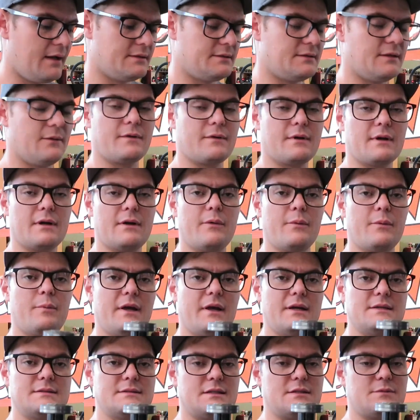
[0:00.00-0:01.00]
So we're going to
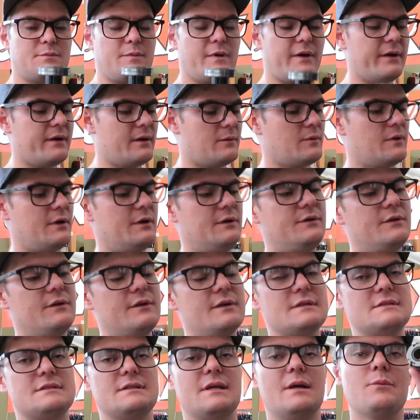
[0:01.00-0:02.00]
replace this bearing. I'm going to
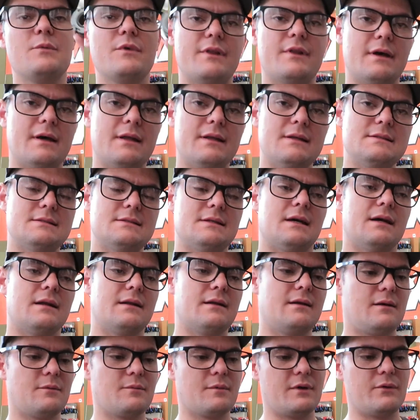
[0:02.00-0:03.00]
do the same with the other side.
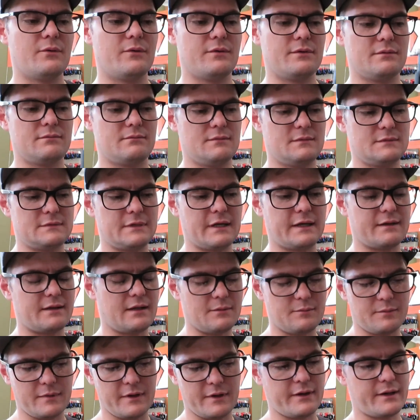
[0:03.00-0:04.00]
I'm going to take
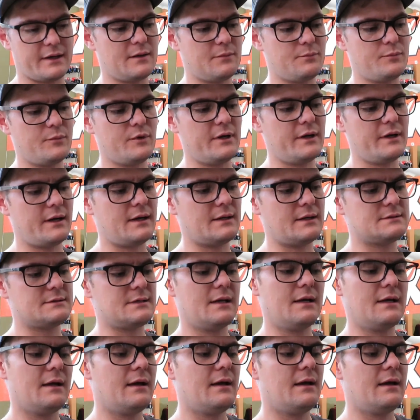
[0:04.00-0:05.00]
that bearing out, pull it out.